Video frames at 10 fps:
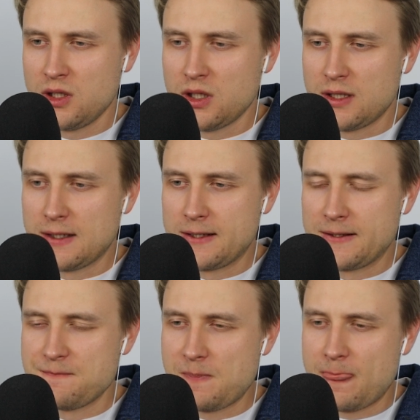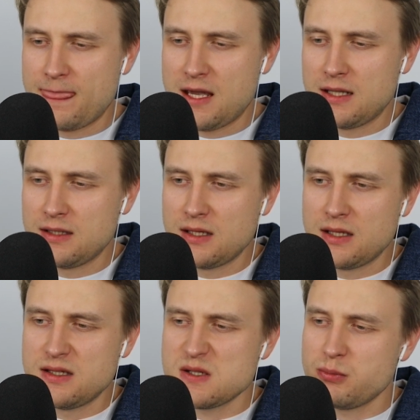And
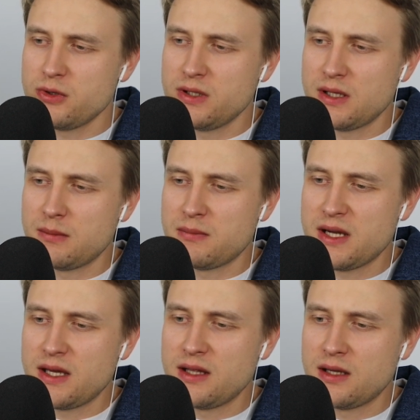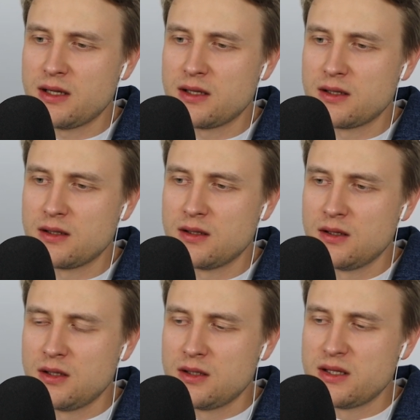at this point, my
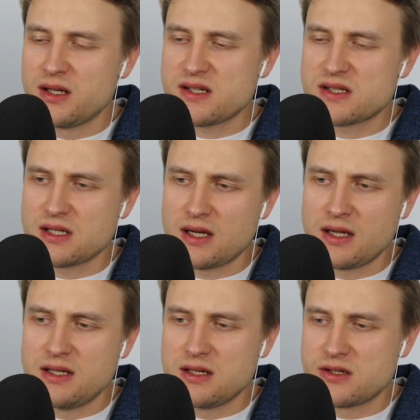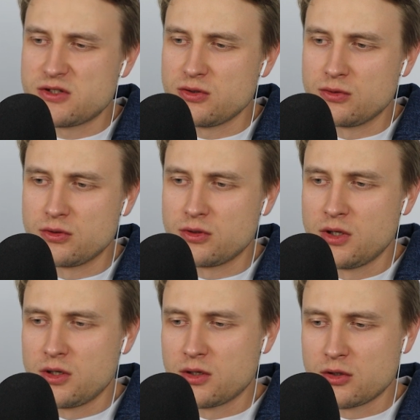the next idea is to
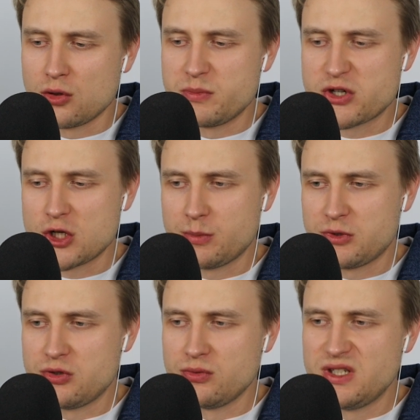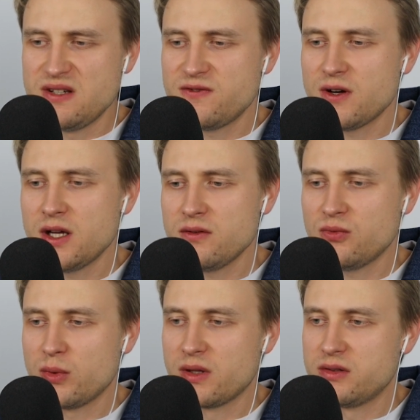go bishop to
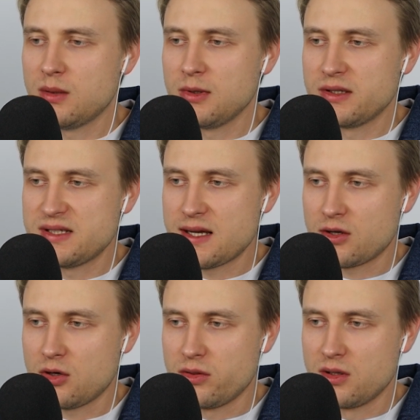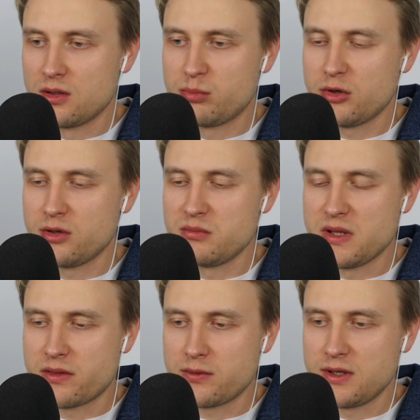d5 with a double attack on the pawn on
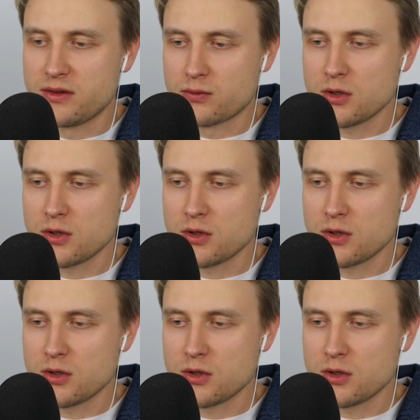b3 and the